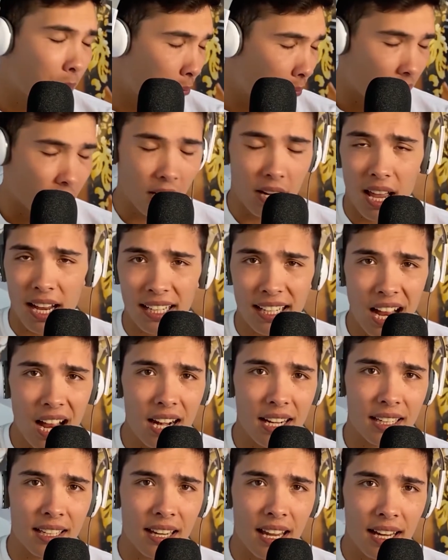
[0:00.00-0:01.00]
But I
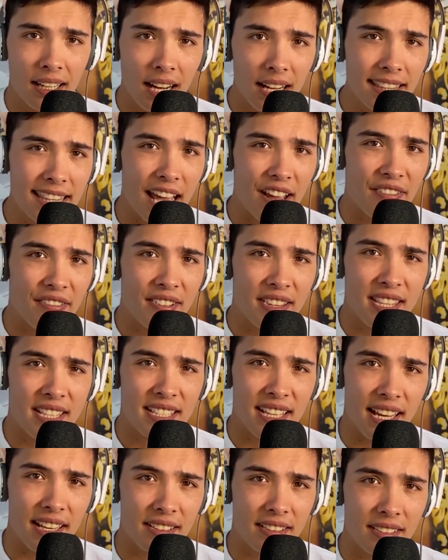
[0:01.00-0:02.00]
got it. I got that 5th
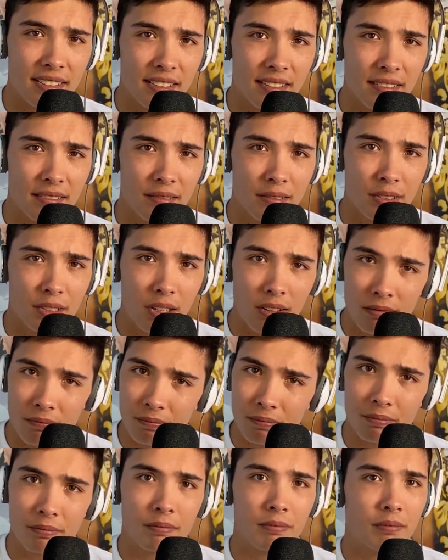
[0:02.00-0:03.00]
sense. So
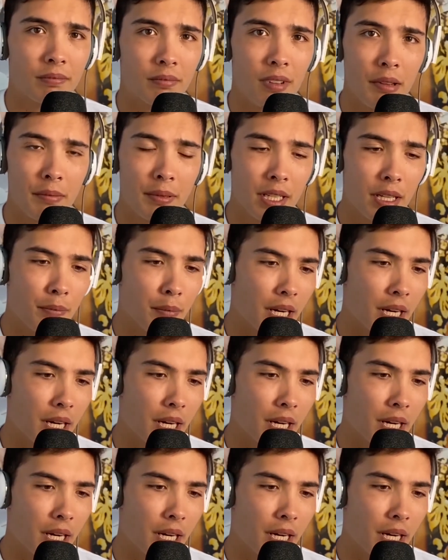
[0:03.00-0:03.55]
I'm here,